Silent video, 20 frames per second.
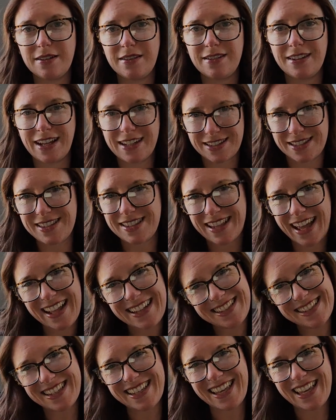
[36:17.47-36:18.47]

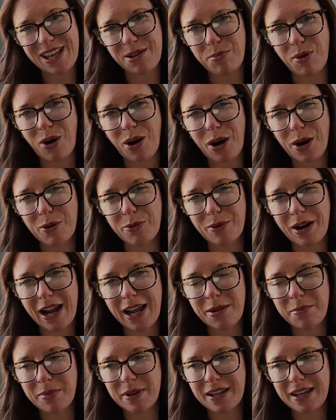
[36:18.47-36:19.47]
That's the key part,
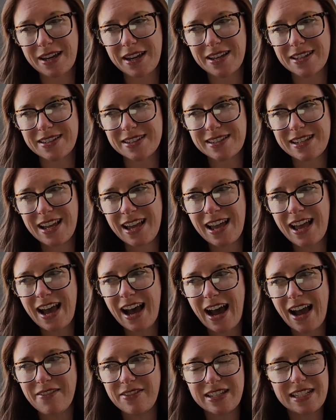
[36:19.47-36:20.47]
right? Because
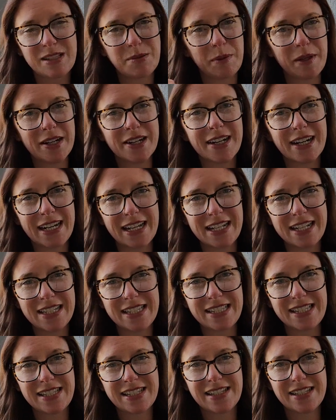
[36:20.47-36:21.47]
I've
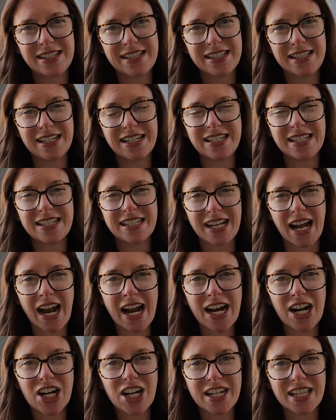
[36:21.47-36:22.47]
experienced the
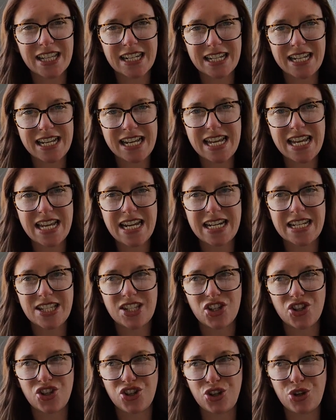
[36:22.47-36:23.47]
desire and the need
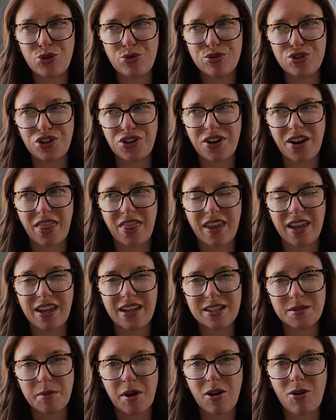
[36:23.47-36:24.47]
to do certain
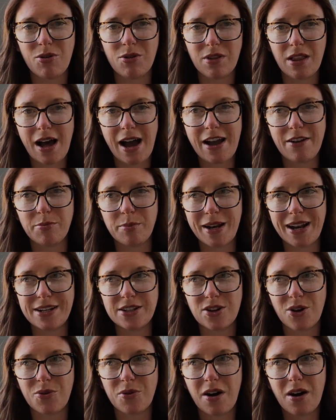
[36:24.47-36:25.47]
things my whole life, but I
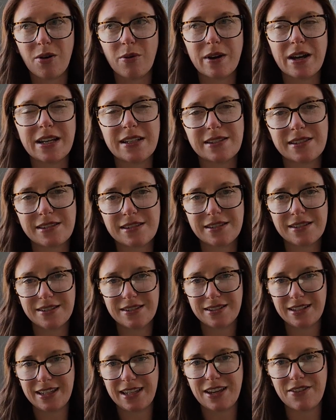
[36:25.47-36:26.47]
don't always
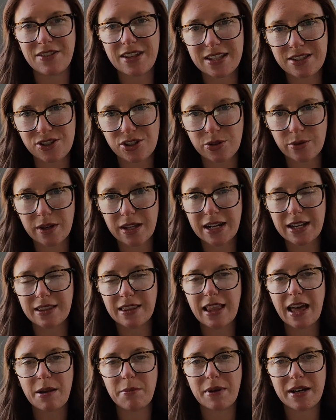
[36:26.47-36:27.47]
give into it and
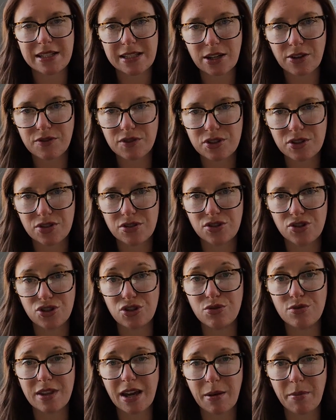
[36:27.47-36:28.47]
let myself
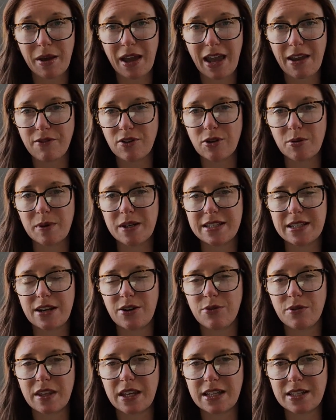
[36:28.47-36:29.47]
do that behavior because I
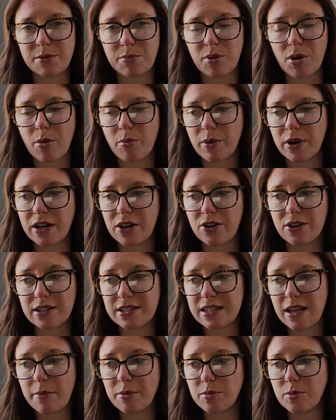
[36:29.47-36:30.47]
don't think it's appropriate or
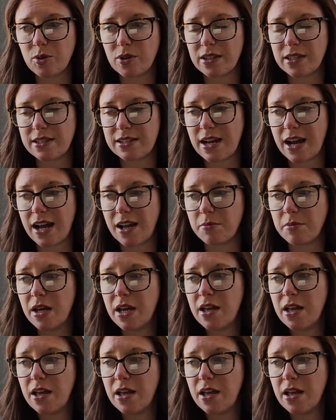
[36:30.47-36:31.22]
acceptable at the time.